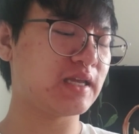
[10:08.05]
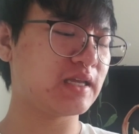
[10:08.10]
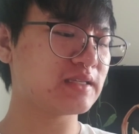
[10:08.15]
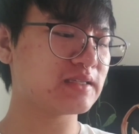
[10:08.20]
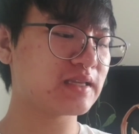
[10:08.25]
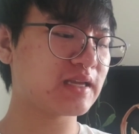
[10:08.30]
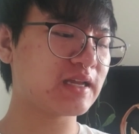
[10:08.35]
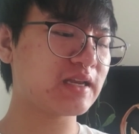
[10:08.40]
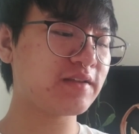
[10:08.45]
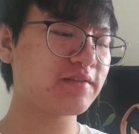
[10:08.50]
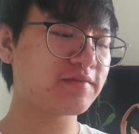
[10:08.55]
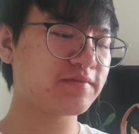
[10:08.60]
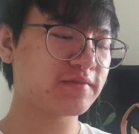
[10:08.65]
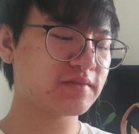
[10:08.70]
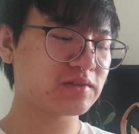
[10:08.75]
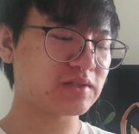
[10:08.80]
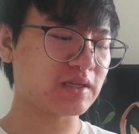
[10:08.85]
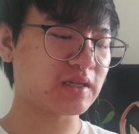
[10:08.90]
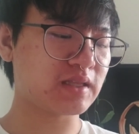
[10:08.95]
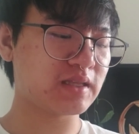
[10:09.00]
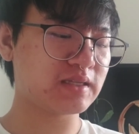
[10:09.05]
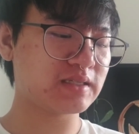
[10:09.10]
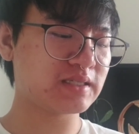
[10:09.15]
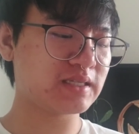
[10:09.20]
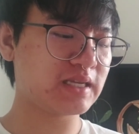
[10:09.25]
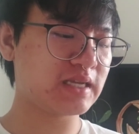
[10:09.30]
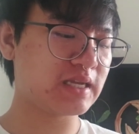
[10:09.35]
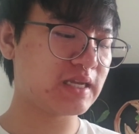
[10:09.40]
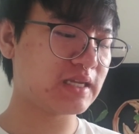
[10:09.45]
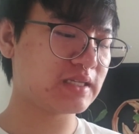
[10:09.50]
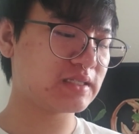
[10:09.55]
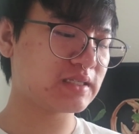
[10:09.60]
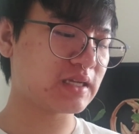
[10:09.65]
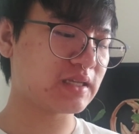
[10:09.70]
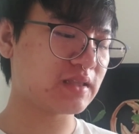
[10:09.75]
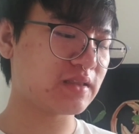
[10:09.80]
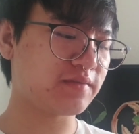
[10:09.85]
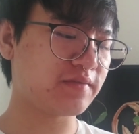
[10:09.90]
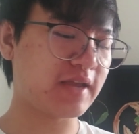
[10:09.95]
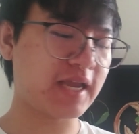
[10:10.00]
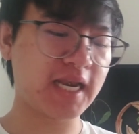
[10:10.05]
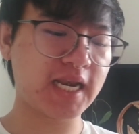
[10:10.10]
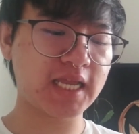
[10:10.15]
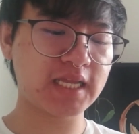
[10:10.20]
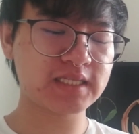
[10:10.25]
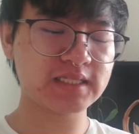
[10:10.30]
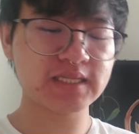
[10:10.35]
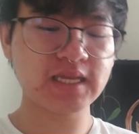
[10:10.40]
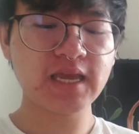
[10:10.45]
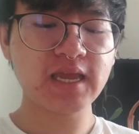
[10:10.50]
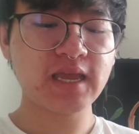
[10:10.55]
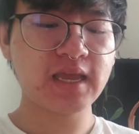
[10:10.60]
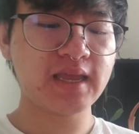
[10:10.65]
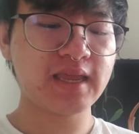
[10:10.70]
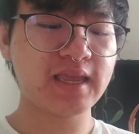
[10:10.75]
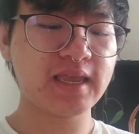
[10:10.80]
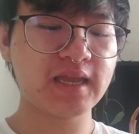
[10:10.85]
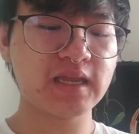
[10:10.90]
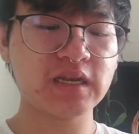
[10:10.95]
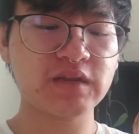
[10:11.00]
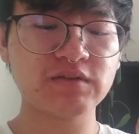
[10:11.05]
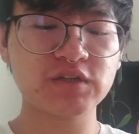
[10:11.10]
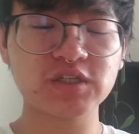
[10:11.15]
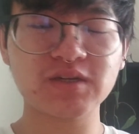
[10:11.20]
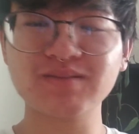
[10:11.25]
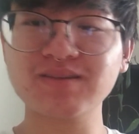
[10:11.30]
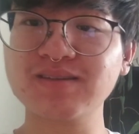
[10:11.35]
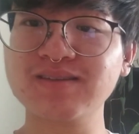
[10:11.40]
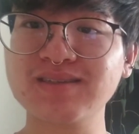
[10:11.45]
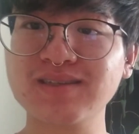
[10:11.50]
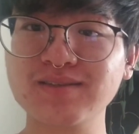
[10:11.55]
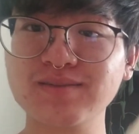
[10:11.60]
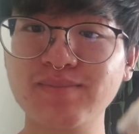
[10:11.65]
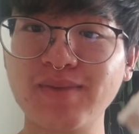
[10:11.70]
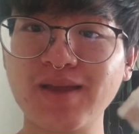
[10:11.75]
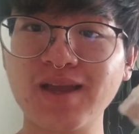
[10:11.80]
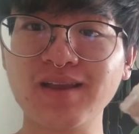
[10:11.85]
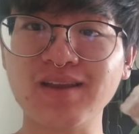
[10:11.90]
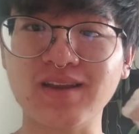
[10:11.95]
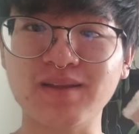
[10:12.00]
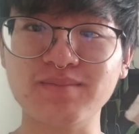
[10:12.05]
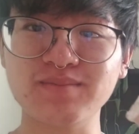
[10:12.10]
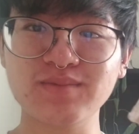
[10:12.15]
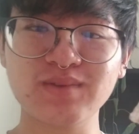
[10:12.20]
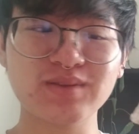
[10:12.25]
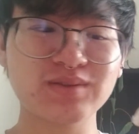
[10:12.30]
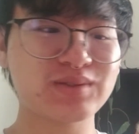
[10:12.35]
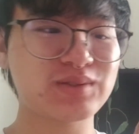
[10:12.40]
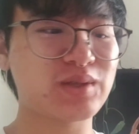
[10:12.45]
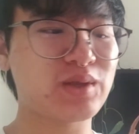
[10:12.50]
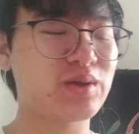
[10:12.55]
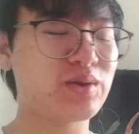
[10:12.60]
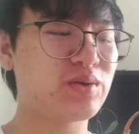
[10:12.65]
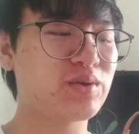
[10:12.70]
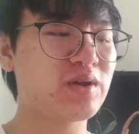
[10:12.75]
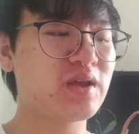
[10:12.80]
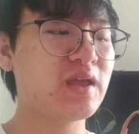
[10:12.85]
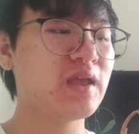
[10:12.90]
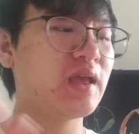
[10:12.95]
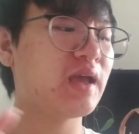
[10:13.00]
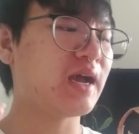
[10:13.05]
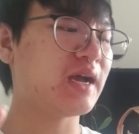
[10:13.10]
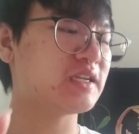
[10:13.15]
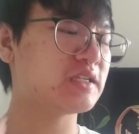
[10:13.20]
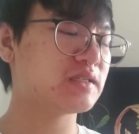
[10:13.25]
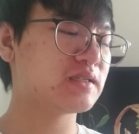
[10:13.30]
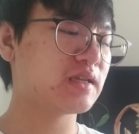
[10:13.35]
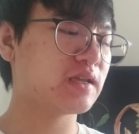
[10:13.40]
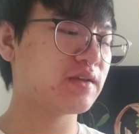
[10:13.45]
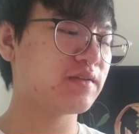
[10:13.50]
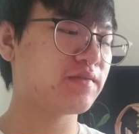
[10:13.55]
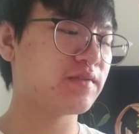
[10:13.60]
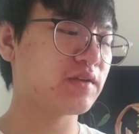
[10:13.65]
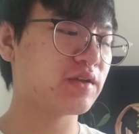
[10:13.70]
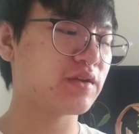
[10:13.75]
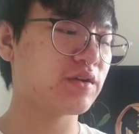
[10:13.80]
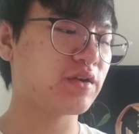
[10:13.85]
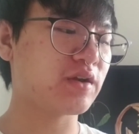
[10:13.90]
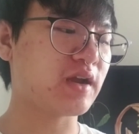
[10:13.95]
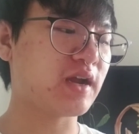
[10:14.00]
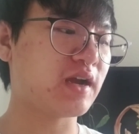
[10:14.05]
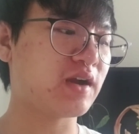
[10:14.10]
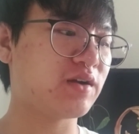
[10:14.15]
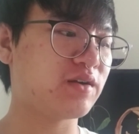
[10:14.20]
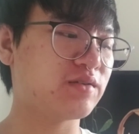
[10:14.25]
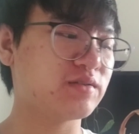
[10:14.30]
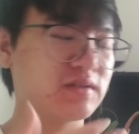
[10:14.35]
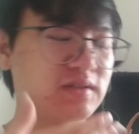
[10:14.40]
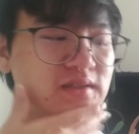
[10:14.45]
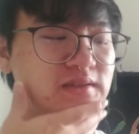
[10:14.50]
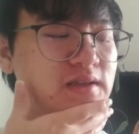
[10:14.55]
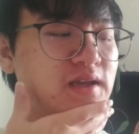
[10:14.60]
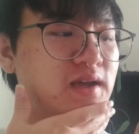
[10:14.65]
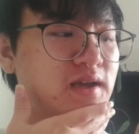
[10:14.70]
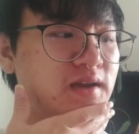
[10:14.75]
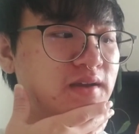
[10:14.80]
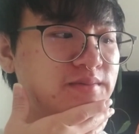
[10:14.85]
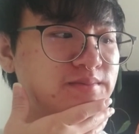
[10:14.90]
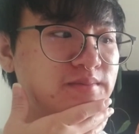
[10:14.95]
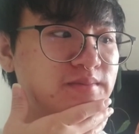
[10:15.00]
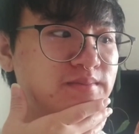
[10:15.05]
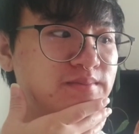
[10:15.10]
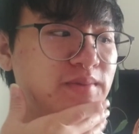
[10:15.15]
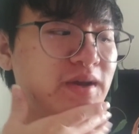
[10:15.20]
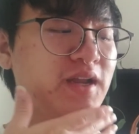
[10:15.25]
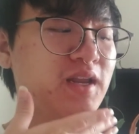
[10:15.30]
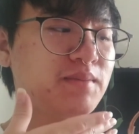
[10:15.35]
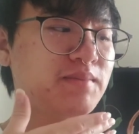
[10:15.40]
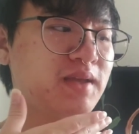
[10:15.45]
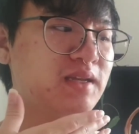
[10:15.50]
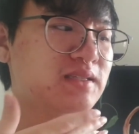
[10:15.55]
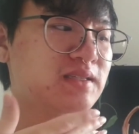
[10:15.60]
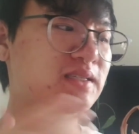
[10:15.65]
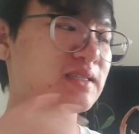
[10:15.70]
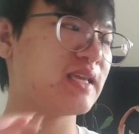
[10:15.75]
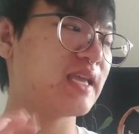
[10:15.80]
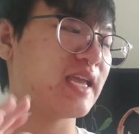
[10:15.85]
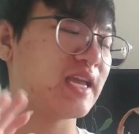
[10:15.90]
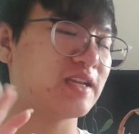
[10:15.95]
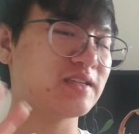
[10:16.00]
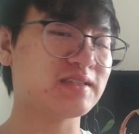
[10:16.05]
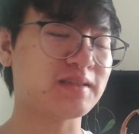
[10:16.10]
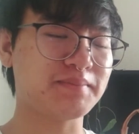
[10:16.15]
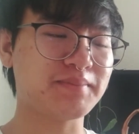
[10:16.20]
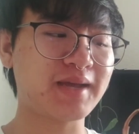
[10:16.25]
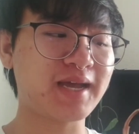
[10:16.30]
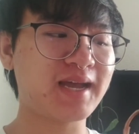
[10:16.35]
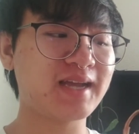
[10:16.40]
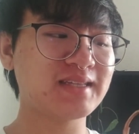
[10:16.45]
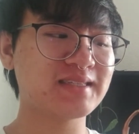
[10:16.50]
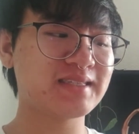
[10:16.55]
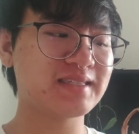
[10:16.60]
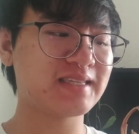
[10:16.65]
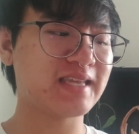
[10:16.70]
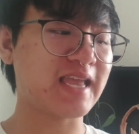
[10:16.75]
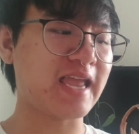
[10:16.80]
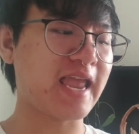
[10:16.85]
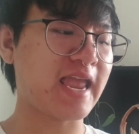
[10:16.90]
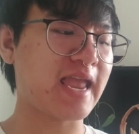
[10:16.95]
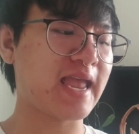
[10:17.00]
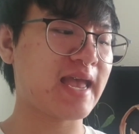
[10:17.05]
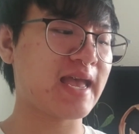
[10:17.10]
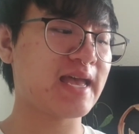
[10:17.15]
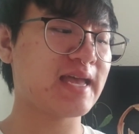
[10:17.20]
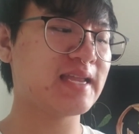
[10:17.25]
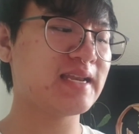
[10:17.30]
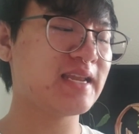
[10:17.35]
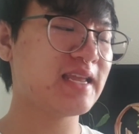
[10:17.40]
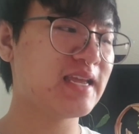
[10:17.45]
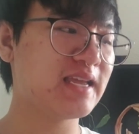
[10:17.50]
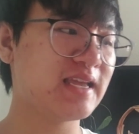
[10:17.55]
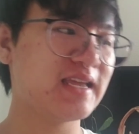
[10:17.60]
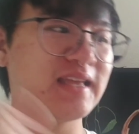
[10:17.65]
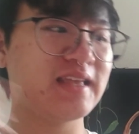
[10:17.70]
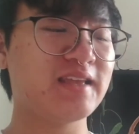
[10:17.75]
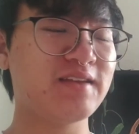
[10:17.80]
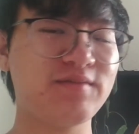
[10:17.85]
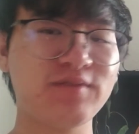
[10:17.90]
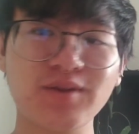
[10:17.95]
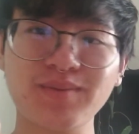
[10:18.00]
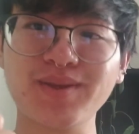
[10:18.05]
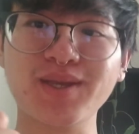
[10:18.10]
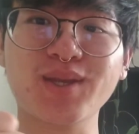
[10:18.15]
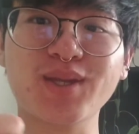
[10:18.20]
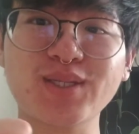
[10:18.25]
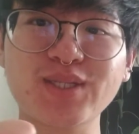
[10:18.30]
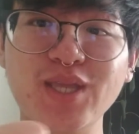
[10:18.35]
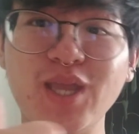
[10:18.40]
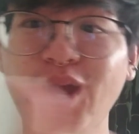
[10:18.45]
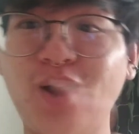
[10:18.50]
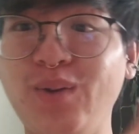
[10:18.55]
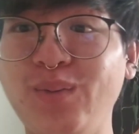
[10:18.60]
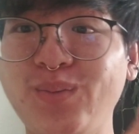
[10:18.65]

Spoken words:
It's kind of succulency. It's got the veinings, and it was shipped in some sphagnum. So I just need to figure out some potting mix and some pots, and they'll be good to go.